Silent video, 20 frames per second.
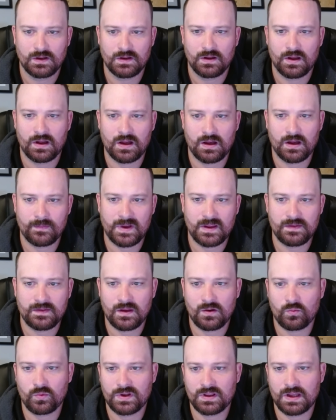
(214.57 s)
And
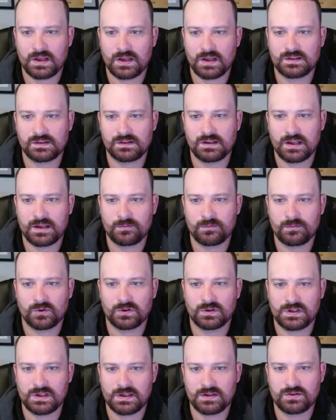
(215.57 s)
then we like to label
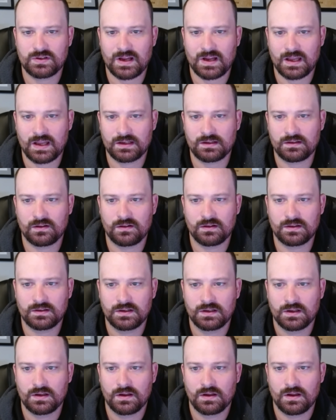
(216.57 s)
each icon
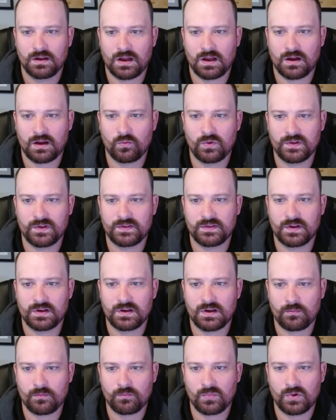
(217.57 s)
with the
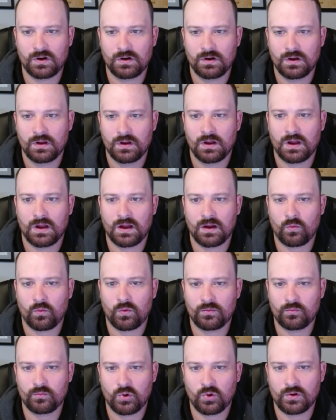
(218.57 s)
number
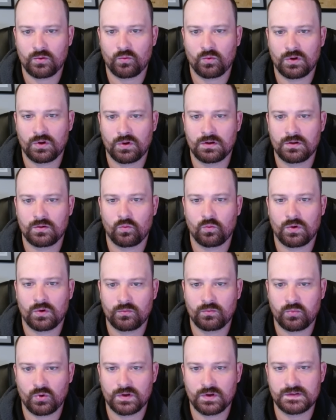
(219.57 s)
1.1,
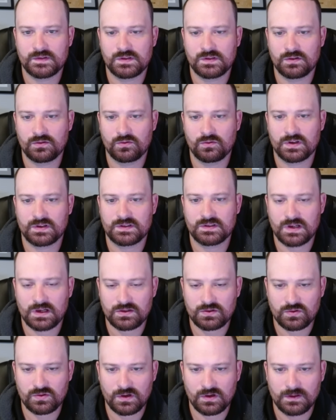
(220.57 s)
1.2,
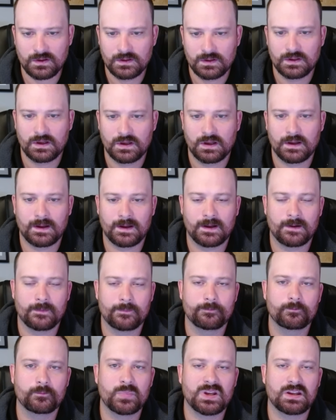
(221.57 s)
etc.
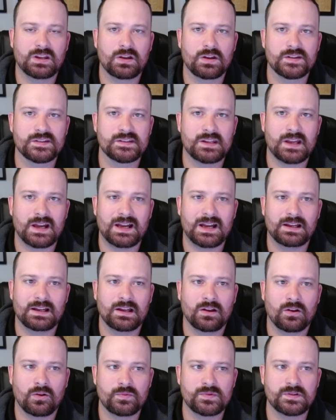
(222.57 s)
Because that
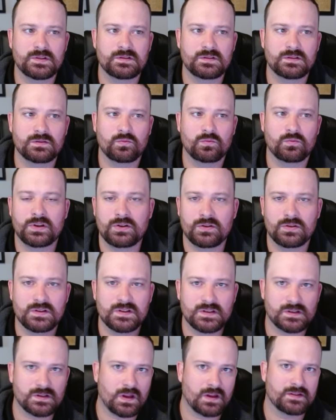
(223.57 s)
helps when you're
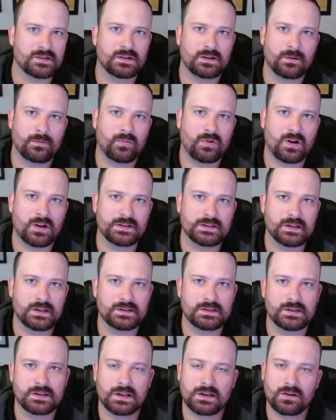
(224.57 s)
discussing a
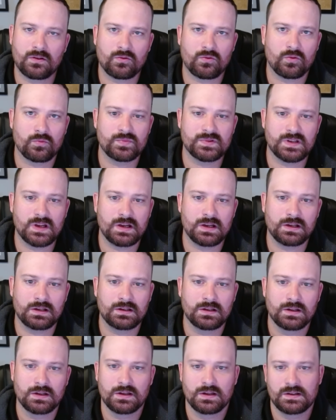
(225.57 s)
process in like a group setting
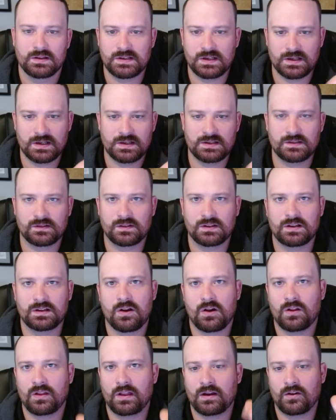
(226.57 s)
to easily
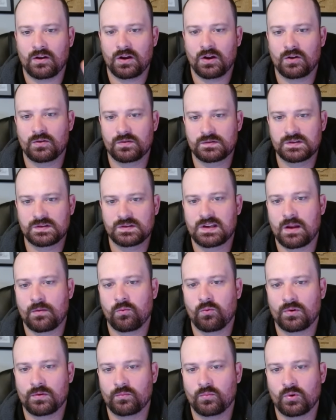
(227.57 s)
call out, oh, step
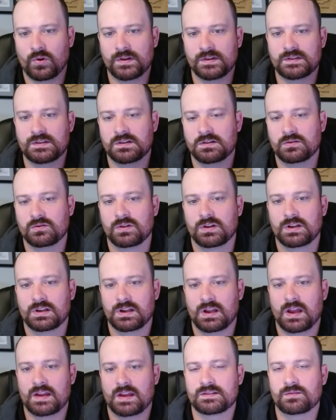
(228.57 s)
1.2,
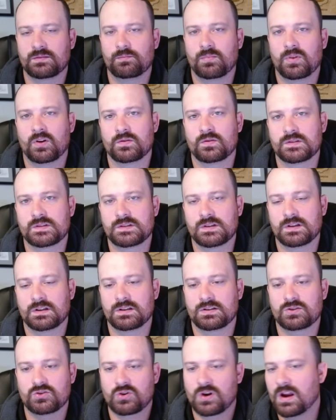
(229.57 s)
as opposed to
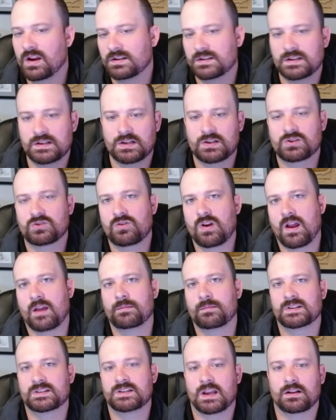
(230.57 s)
trying to describe
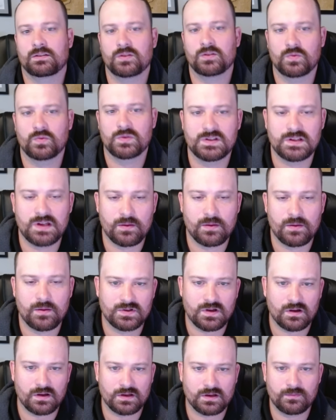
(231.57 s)
exactly which step you're
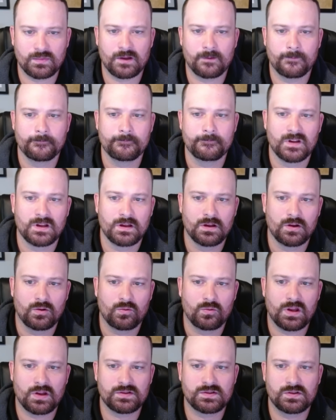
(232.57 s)
talking about.
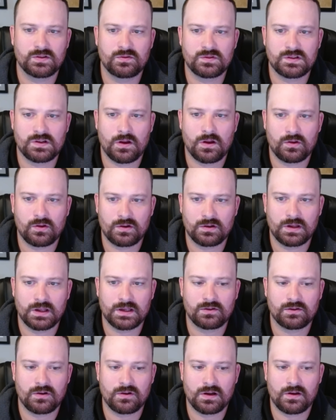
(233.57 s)
We also use color like
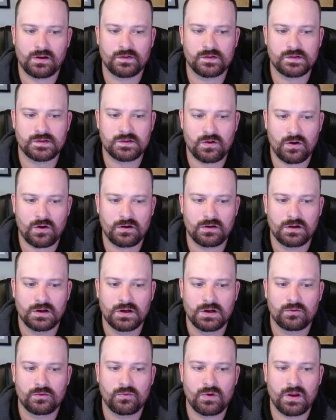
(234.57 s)
green on the start,
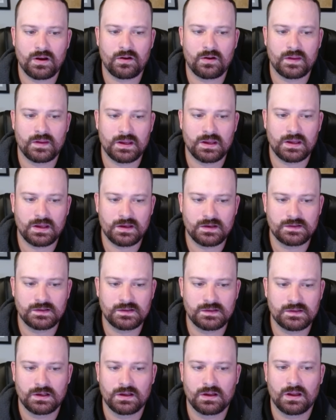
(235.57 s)
red on the end,
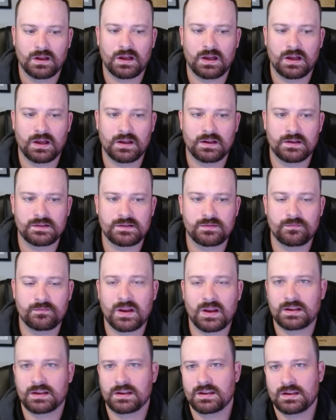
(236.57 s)
to
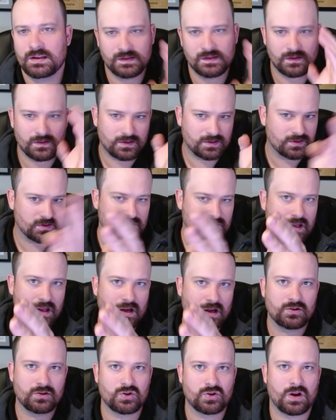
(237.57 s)
make it easier to just kind
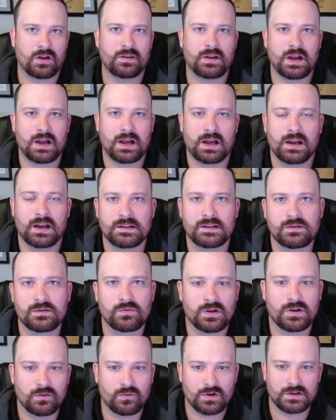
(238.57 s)
of draw the eye to where
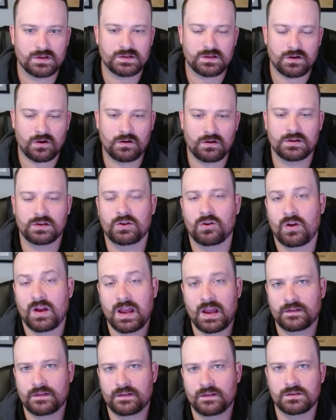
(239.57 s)
you want to start. You don't
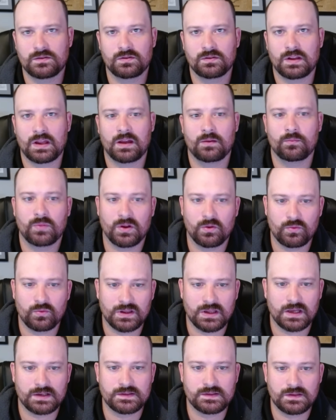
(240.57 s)
have to do that, but we
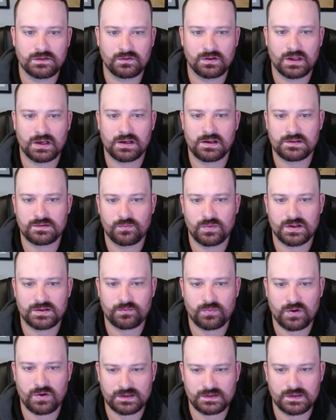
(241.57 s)
like to do that as best
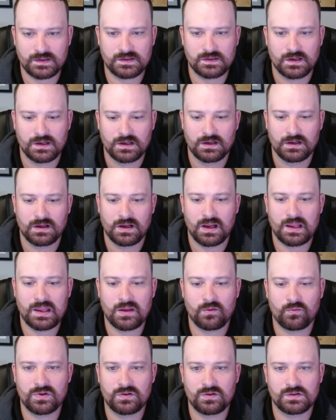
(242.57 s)
practice. And
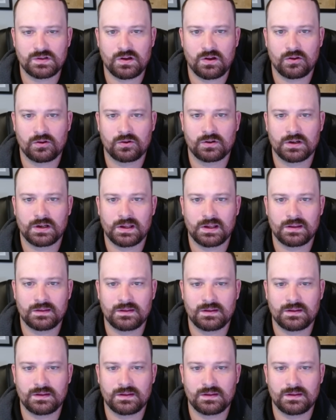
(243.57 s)
then we use color in